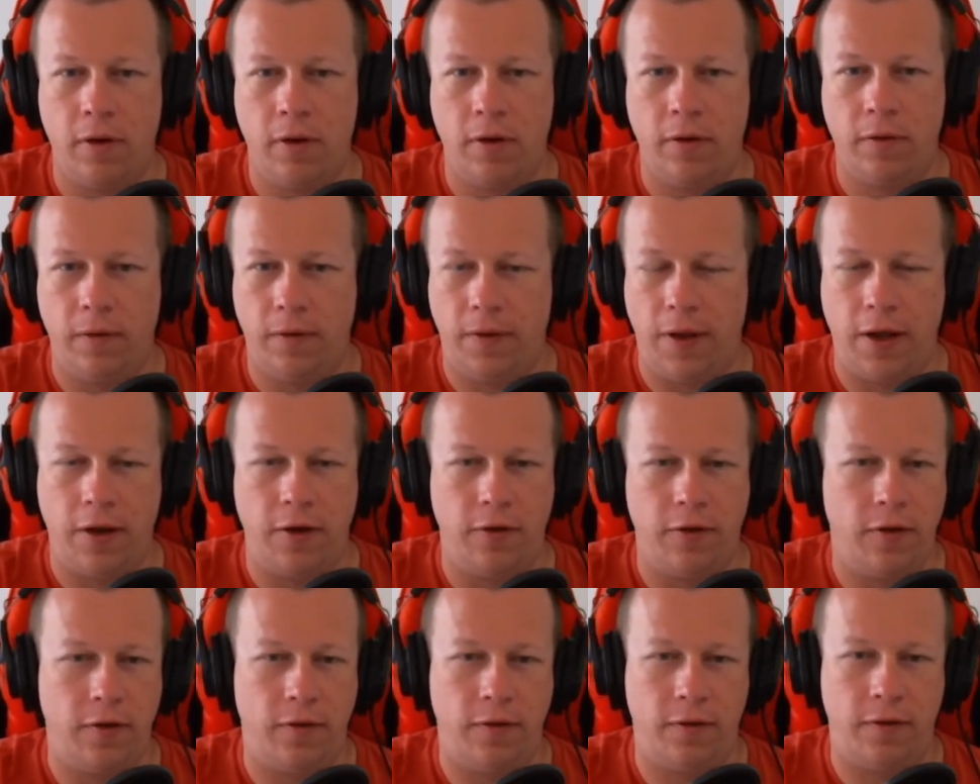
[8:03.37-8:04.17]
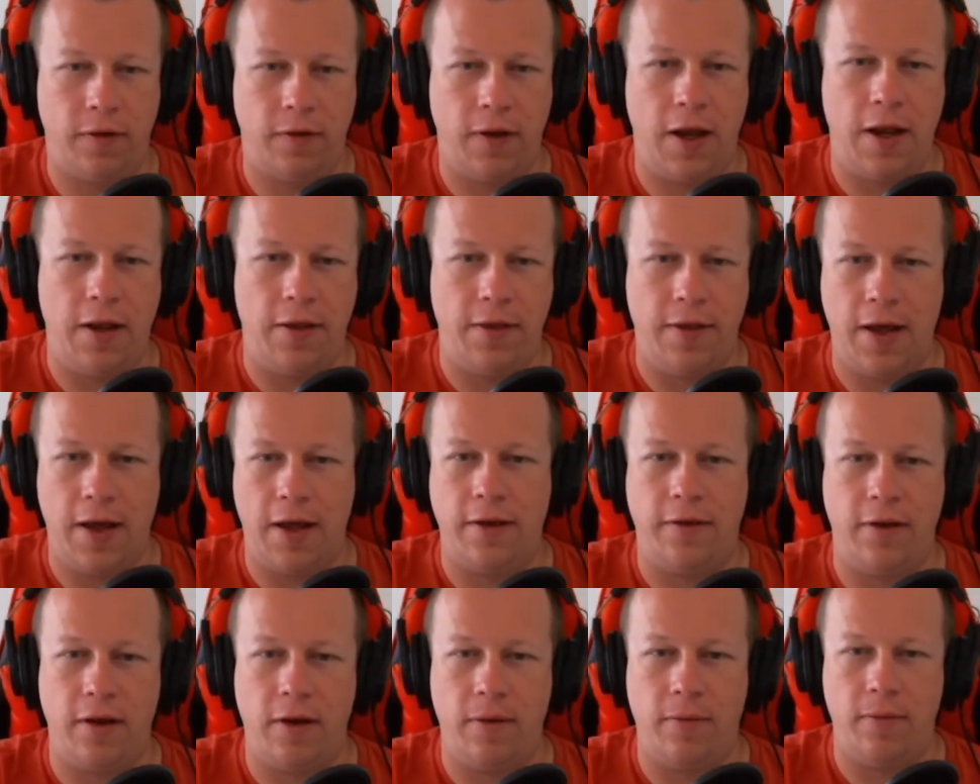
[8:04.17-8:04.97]
So they could just say
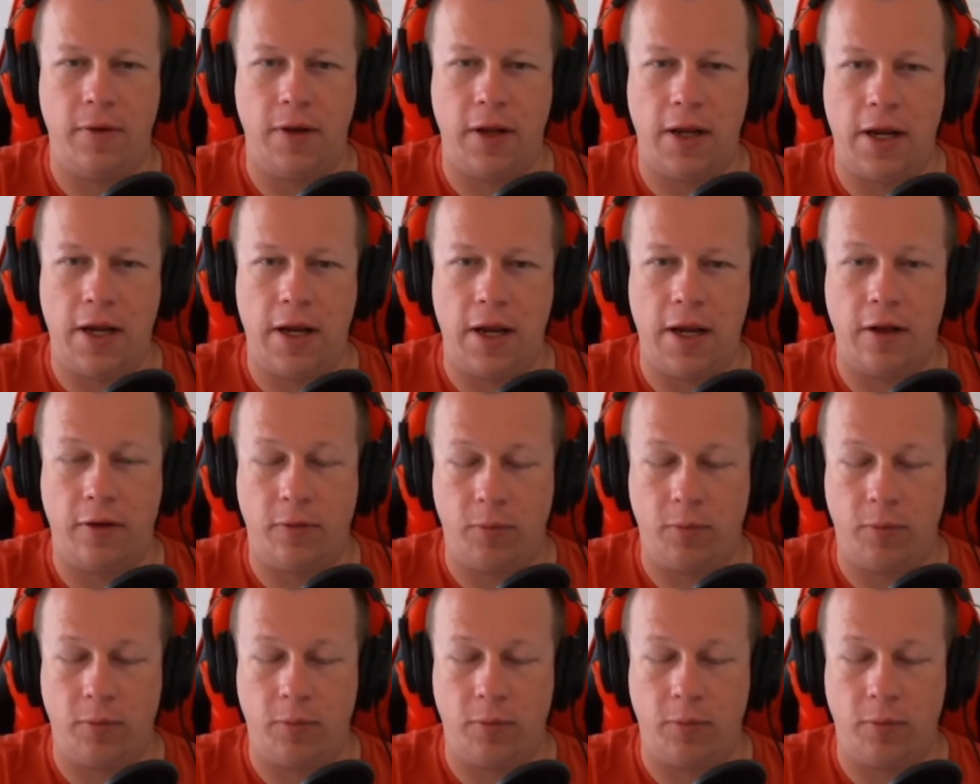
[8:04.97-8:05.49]
that DMD